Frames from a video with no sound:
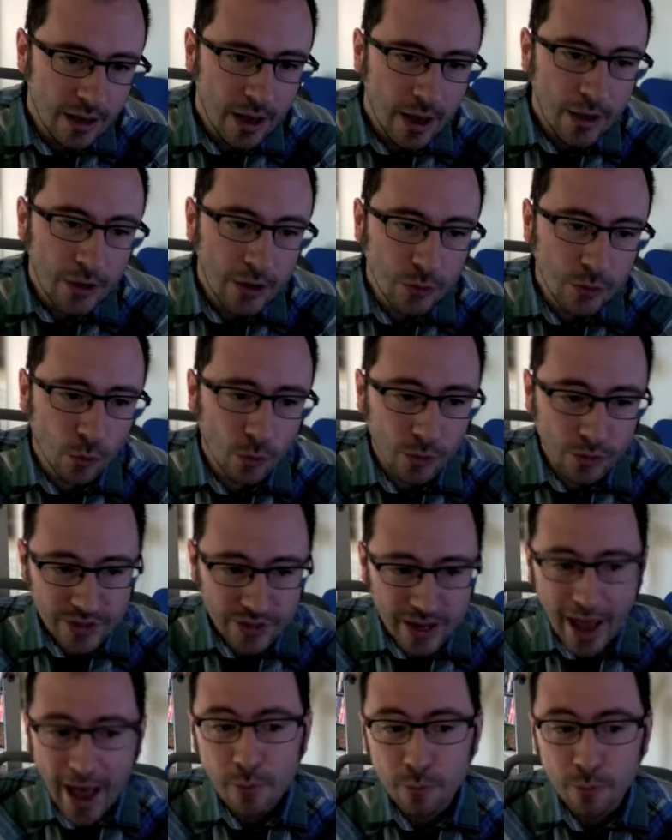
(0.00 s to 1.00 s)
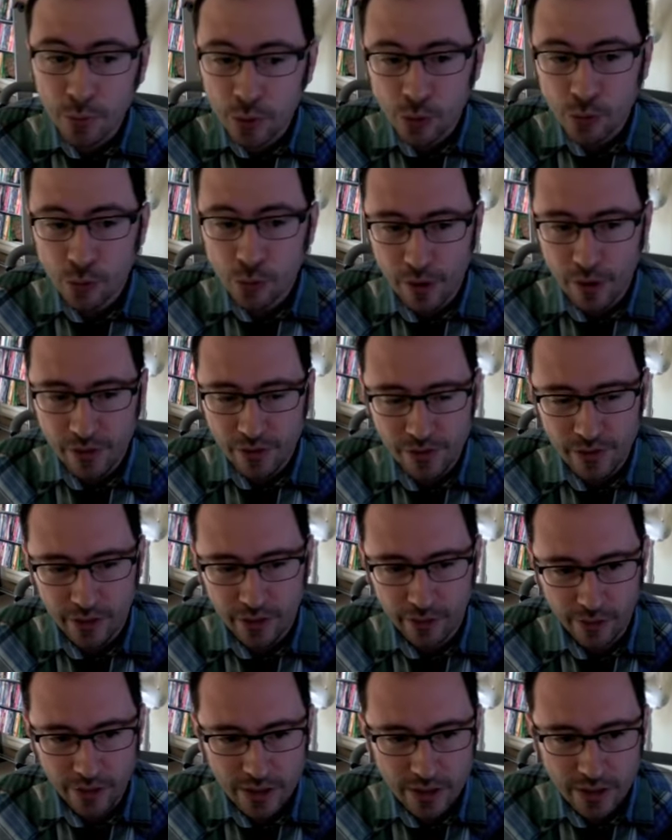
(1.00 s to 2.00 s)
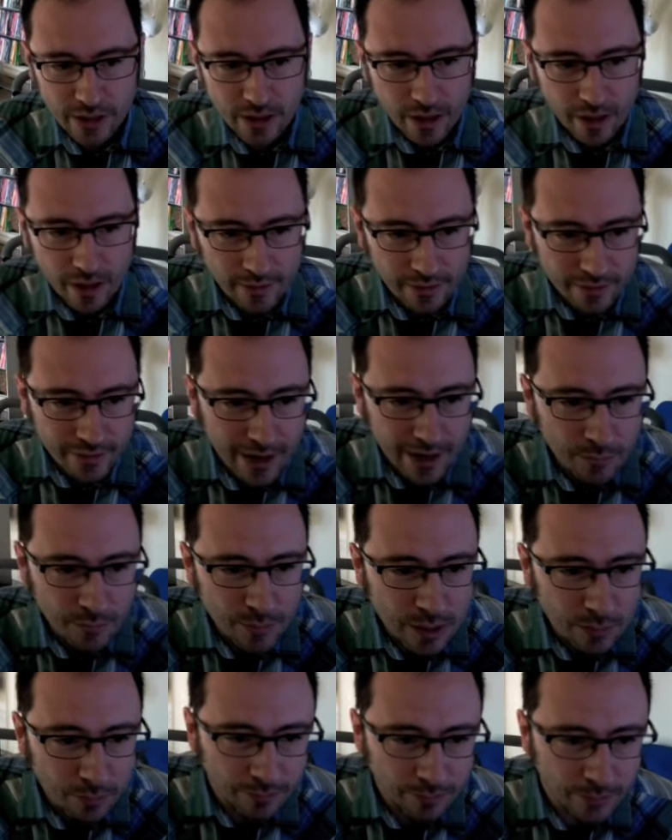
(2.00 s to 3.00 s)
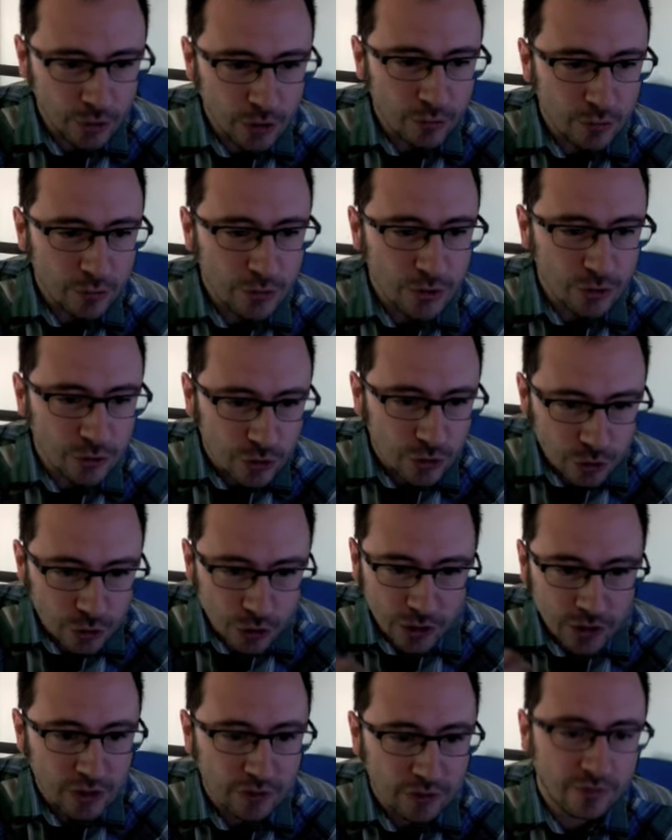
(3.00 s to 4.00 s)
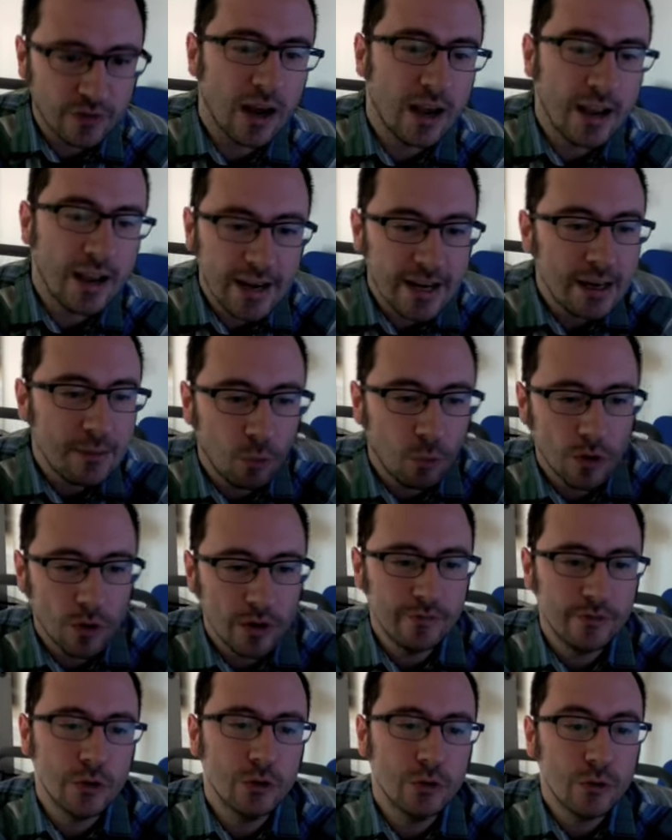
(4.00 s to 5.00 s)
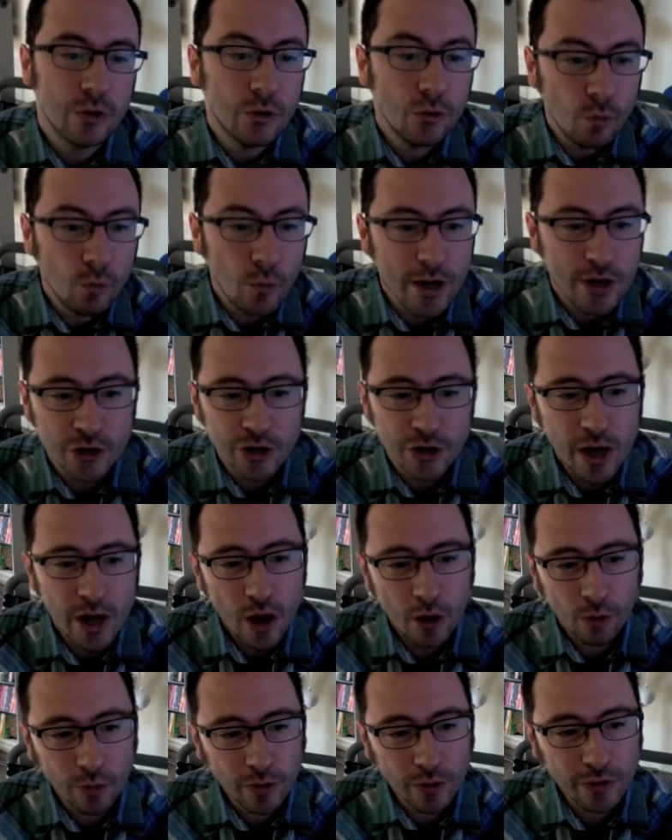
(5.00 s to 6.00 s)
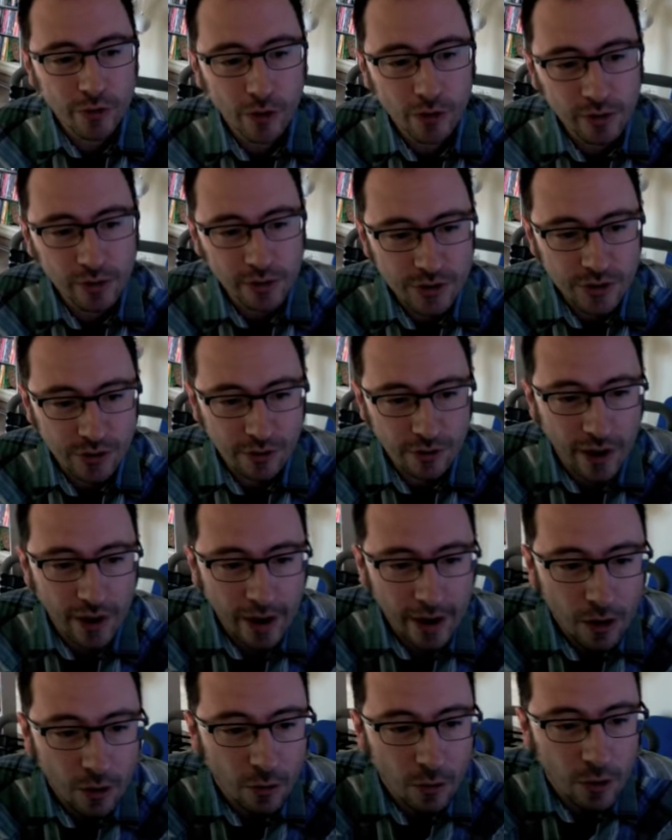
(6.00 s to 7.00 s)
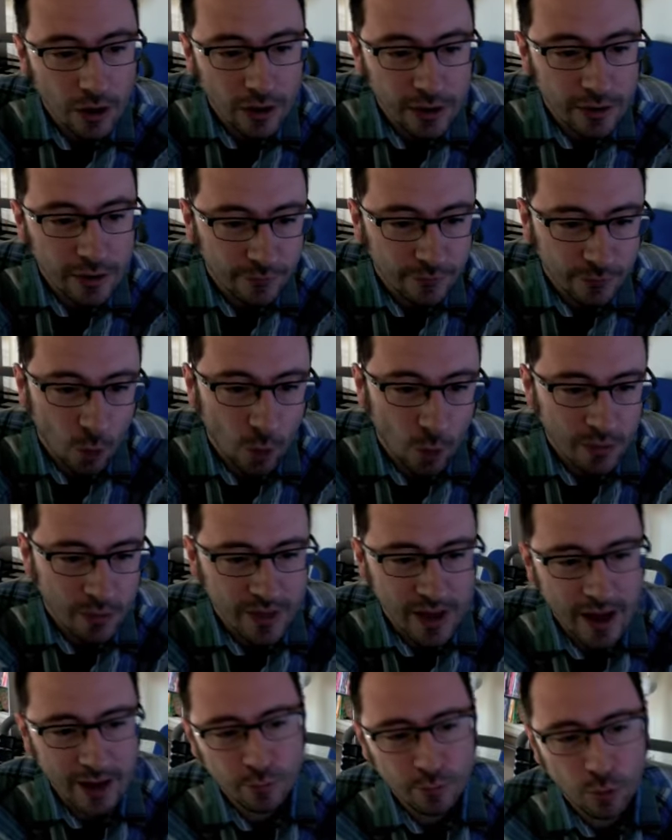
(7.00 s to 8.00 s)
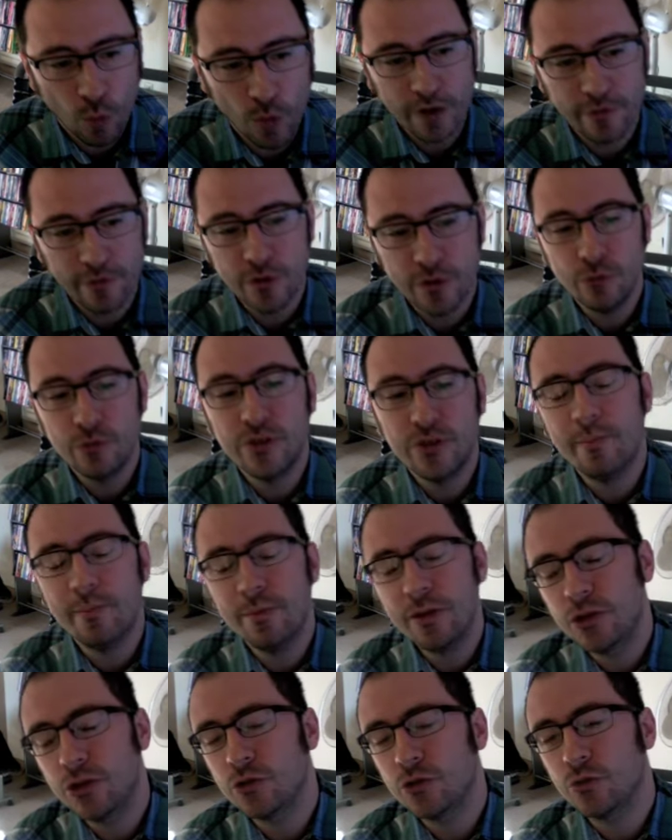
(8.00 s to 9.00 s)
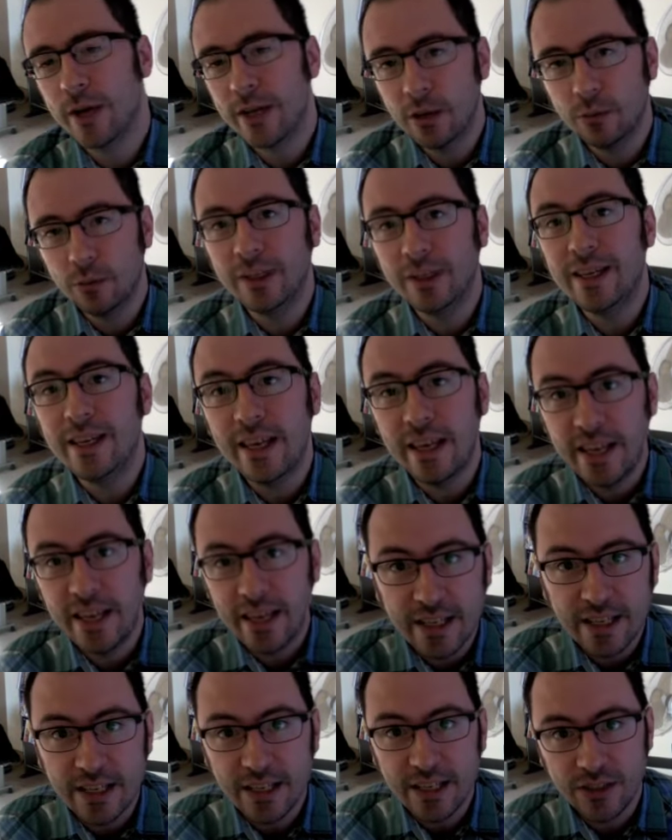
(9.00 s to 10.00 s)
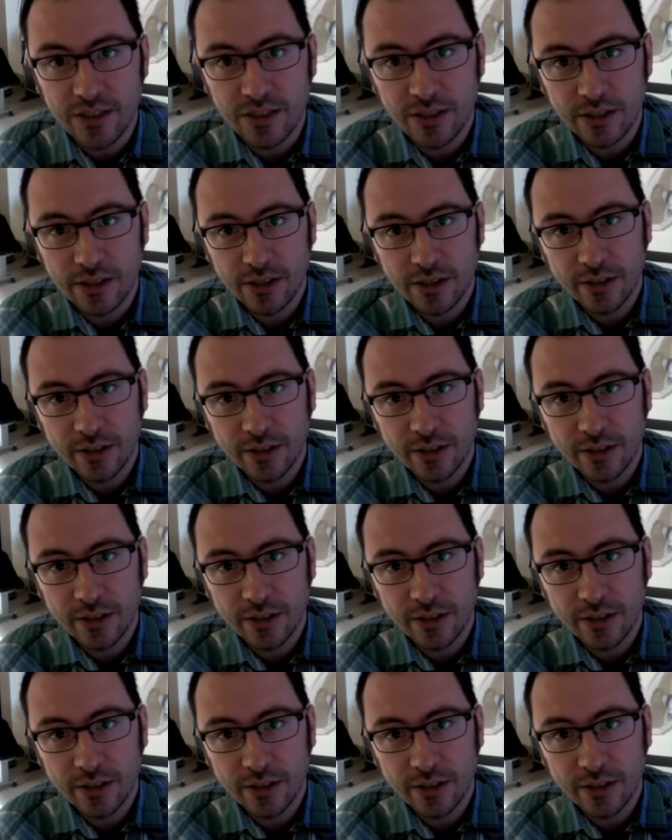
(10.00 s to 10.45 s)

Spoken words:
Your taboo theory can be used to justify any point of view you wish, regardless of how uninformed that point of view demonstrably is.